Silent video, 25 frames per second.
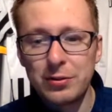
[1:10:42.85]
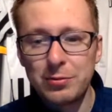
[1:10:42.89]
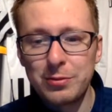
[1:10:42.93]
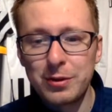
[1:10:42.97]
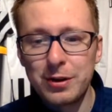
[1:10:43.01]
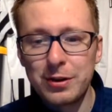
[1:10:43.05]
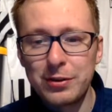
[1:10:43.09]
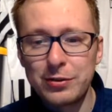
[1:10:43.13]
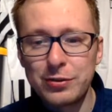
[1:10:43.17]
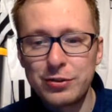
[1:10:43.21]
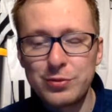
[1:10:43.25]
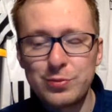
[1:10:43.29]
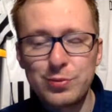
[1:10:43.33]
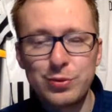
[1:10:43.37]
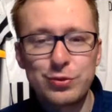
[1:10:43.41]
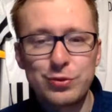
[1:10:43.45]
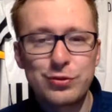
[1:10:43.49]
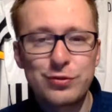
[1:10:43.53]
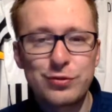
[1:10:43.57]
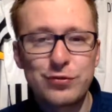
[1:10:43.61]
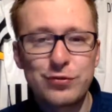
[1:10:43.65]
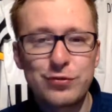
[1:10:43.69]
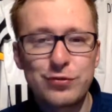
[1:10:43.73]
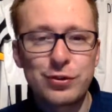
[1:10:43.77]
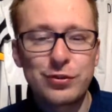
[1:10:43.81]
and mother just put
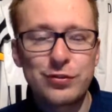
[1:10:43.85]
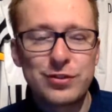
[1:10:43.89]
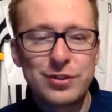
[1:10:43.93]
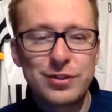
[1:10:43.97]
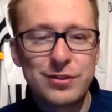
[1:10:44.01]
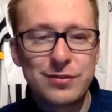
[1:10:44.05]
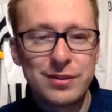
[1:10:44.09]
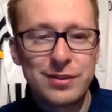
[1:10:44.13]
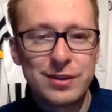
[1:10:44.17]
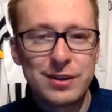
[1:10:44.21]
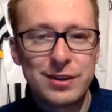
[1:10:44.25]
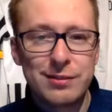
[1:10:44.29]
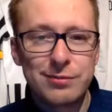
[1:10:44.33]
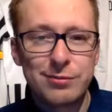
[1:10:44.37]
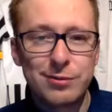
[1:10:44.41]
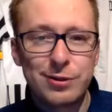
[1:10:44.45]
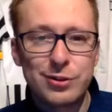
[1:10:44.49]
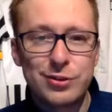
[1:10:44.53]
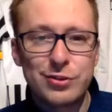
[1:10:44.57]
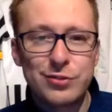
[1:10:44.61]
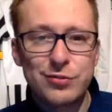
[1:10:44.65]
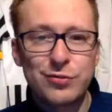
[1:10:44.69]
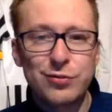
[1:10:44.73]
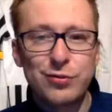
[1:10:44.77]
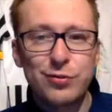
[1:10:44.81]
you in front of TV and
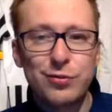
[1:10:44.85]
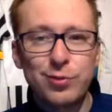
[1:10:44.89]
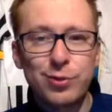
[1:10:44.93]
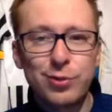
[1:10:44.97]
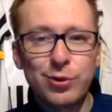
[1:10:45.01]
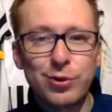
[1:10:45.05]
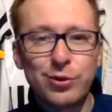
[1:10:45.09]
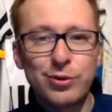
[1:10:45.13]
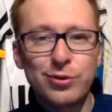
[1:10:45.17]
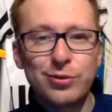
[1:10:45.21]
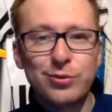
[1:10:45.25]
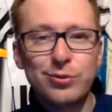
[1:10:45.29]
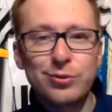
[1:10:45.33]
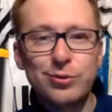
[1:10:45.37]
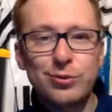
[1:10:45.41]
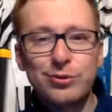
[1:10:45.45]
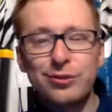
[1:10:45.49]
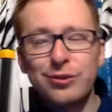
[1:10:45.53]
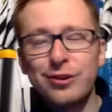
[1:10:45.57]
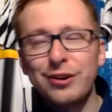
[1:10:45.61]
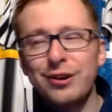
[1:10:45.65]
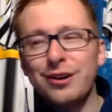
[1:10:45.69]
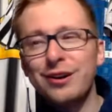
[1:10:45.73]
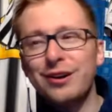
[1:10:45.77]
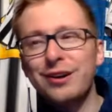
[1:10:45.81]
watch your football.
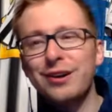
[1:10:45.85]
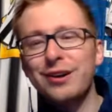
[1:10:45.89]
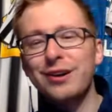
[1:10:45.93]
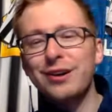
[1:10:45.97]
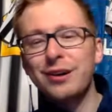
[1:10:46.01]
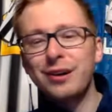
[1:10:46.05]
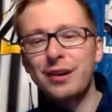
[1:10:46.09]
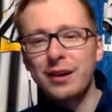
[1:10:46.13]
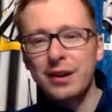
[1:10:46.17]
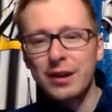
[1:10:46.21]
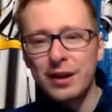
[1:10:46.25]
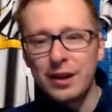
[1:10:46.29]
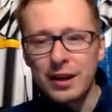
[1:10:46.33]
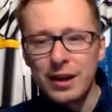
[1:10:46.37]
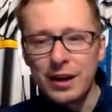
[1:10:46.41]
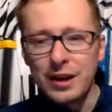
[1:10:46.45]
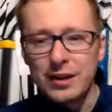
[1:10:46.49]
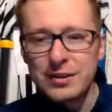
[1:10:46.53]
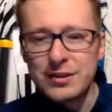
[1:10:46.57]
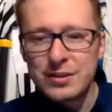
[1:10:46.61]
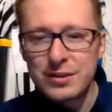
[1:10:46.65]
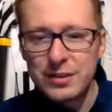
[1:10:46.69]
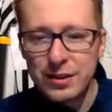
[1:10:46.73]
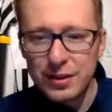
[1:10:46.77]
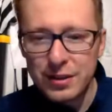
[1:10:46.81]
What? And